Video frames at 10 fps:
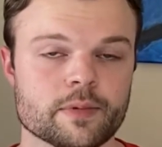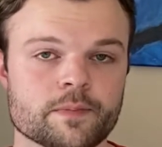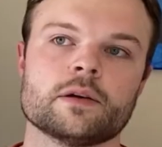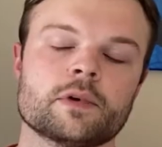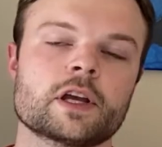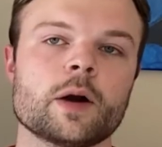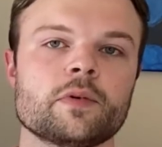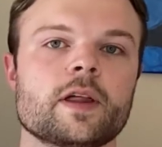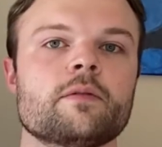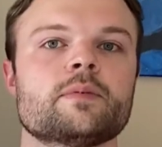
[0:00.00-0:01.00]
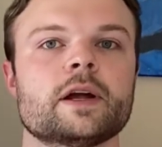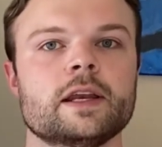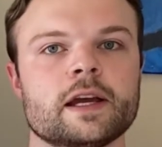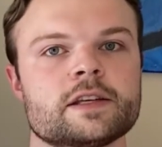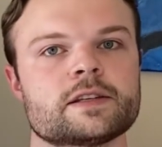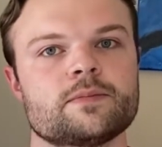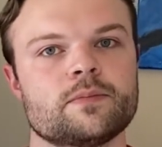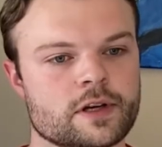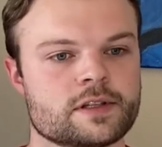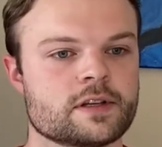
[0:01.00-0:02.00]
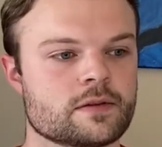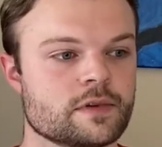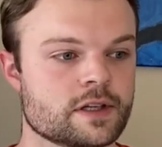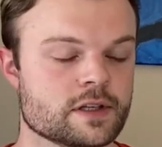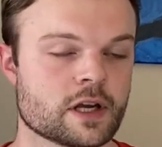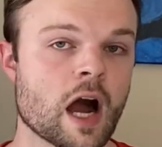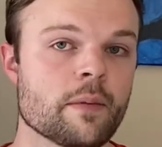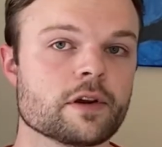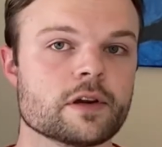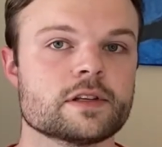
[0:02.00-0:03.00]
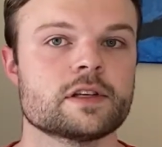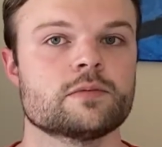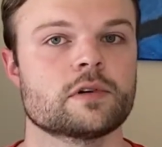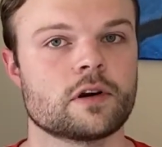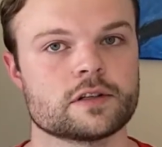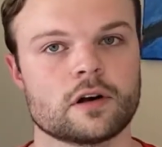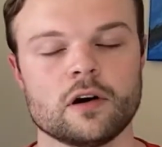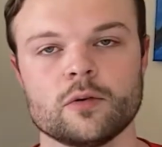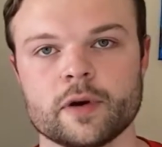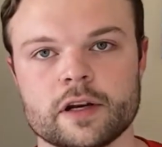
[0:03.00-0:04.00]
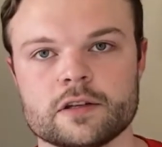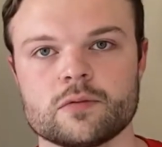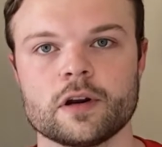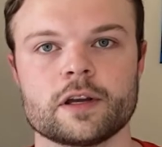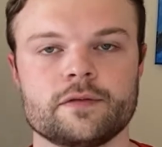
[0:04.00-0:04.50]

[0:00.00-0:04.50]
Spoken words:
So I'm going to couple that with my next criticism, which is a common criticism across all Brandon's work.